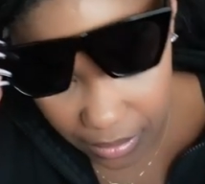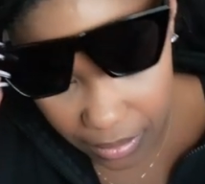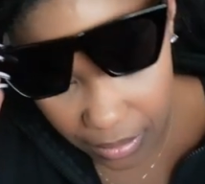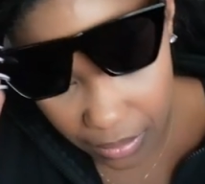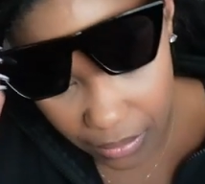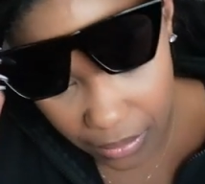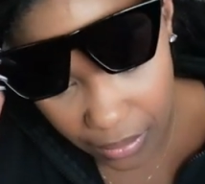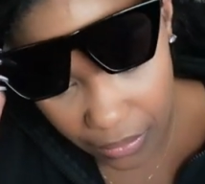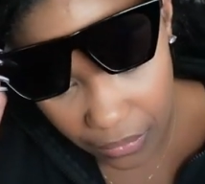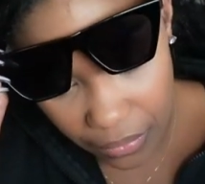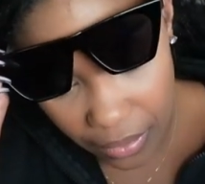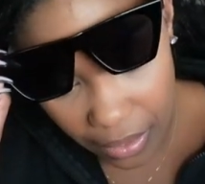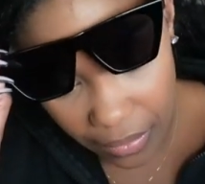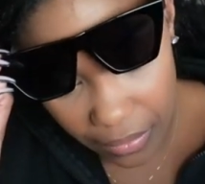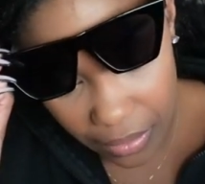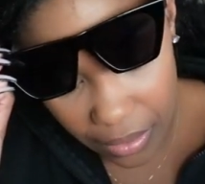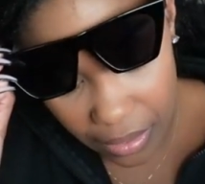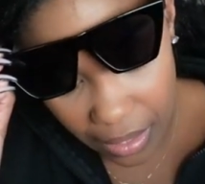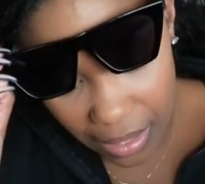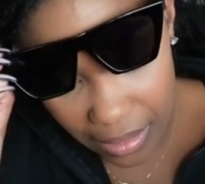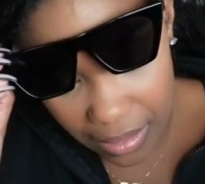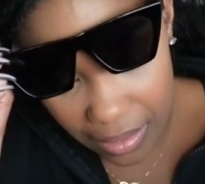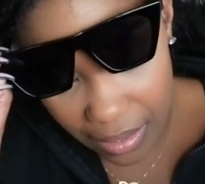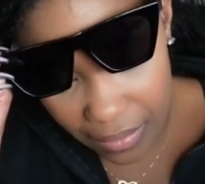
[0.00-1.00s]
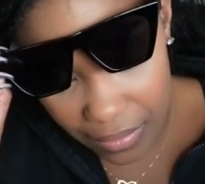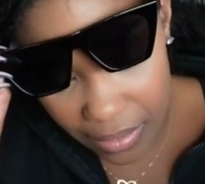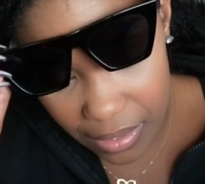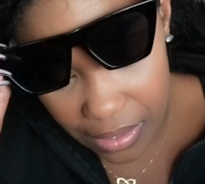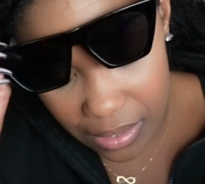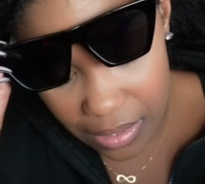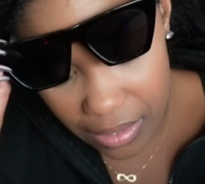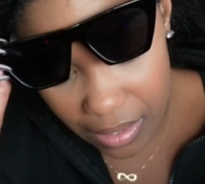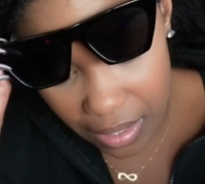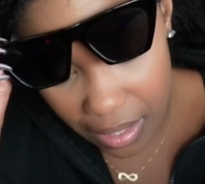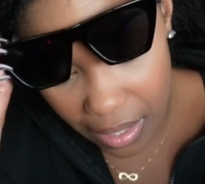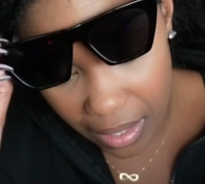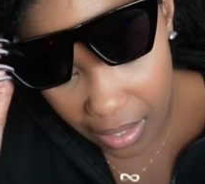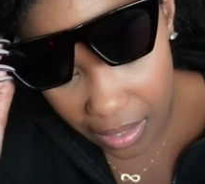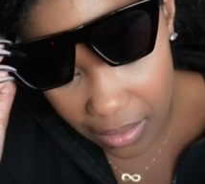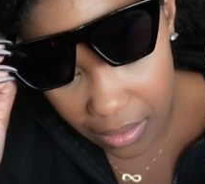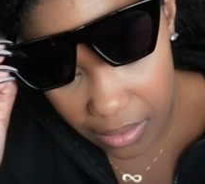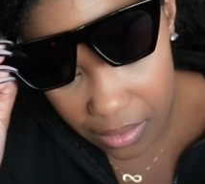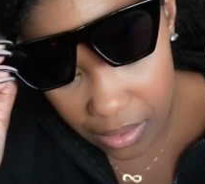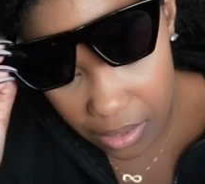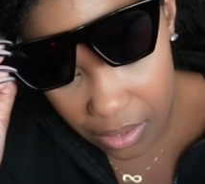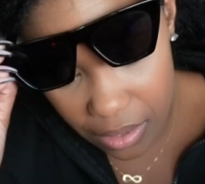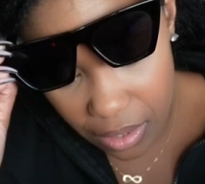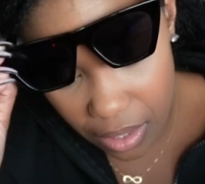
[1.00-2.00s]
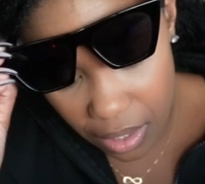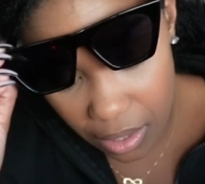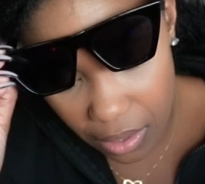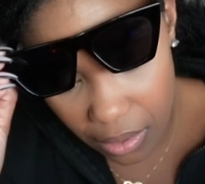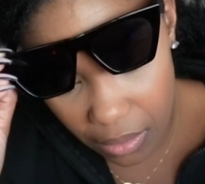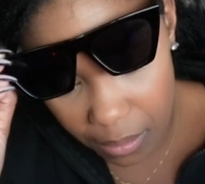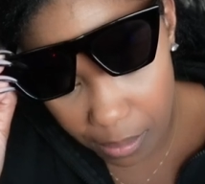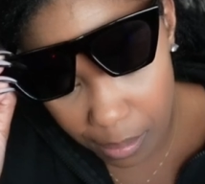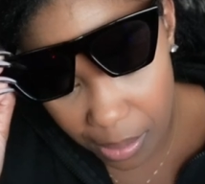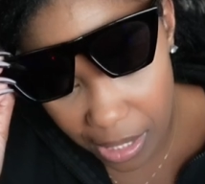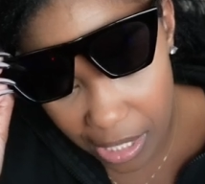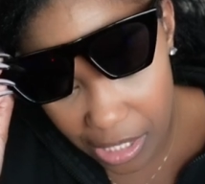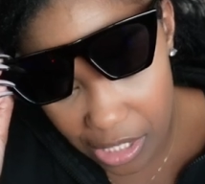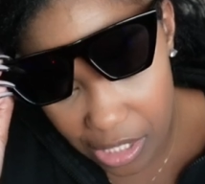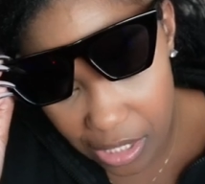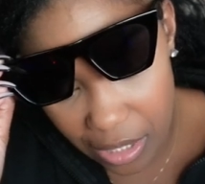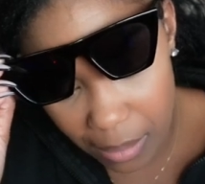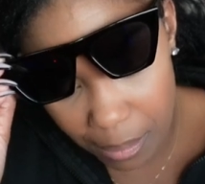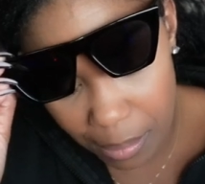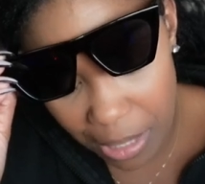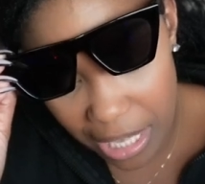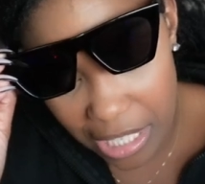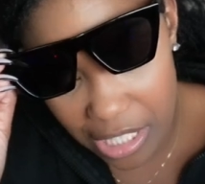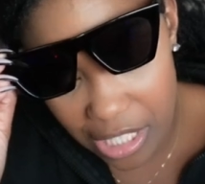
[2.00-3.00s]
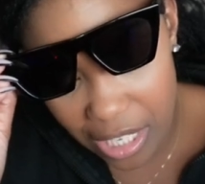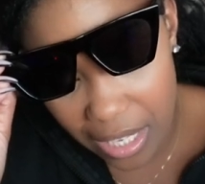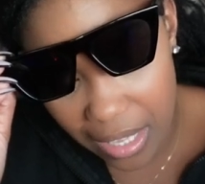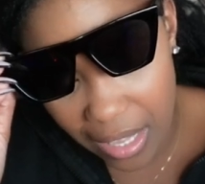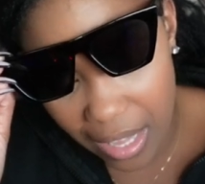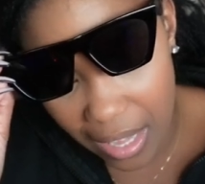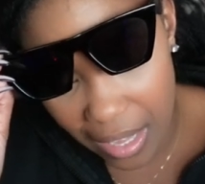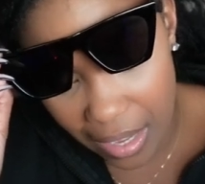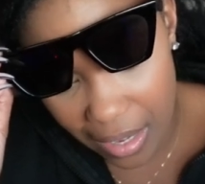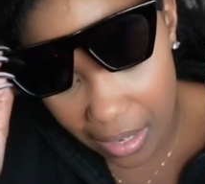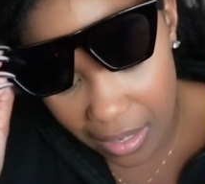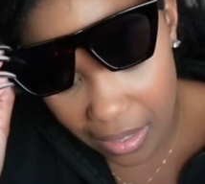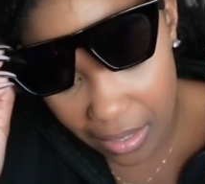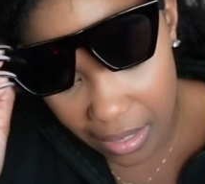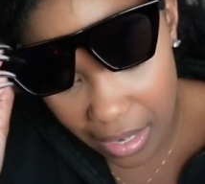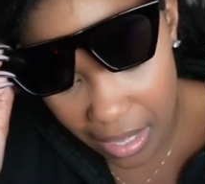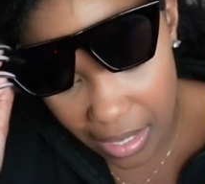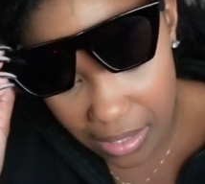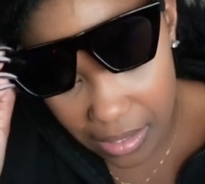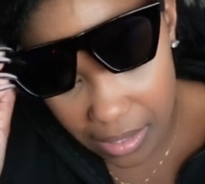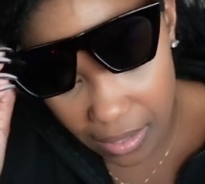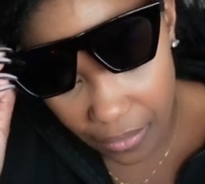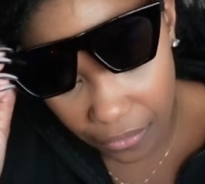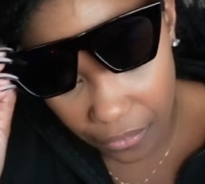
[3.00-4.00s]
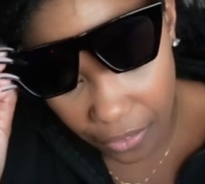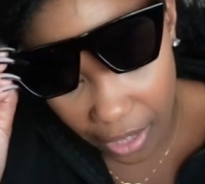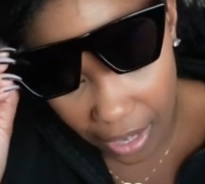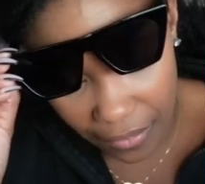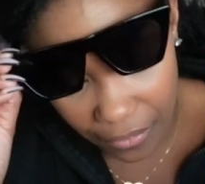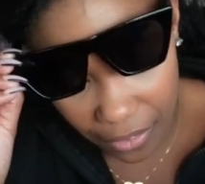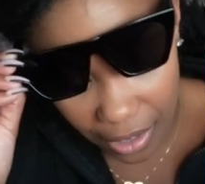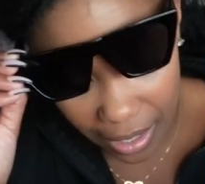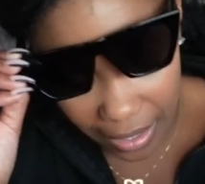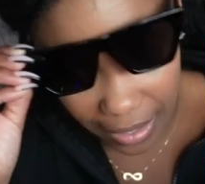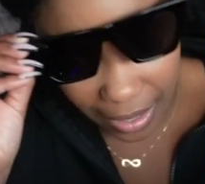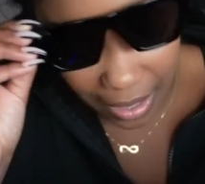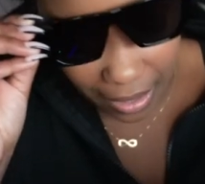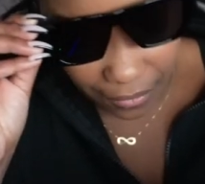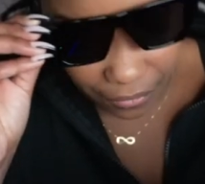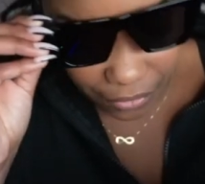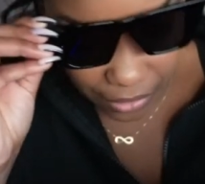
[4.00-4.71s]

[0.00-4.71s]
What flavor? I love this can. This is cute. Peachy Keen is the flavor I got